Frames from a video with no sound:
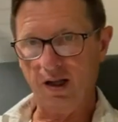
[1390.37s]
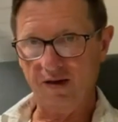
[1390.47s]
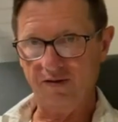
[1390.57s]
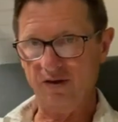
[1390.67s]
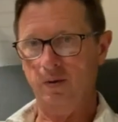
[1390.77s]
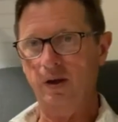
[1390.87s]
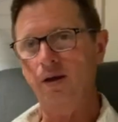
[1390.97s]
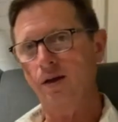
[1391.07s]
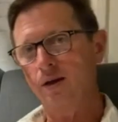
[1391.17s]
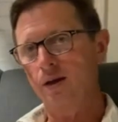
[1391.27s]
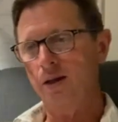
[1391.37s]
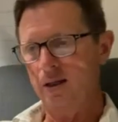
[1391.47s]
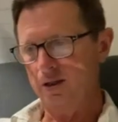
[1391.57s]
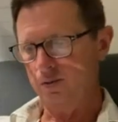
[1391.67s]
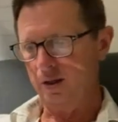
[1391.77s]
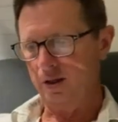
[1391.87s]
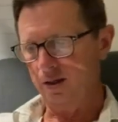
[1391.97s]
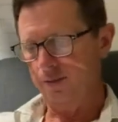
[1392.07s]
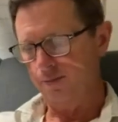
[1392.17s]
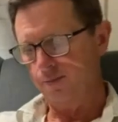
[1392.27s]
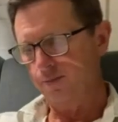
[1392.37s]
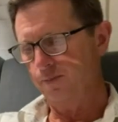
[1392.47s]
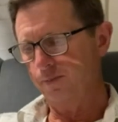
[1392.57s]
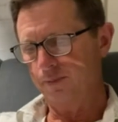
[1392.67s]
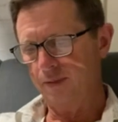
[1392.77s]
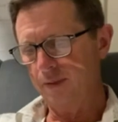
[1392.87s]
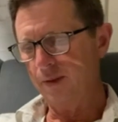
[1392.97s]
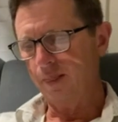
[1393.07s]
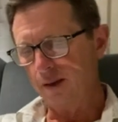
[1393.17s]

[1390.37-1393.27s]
life as we as we uh,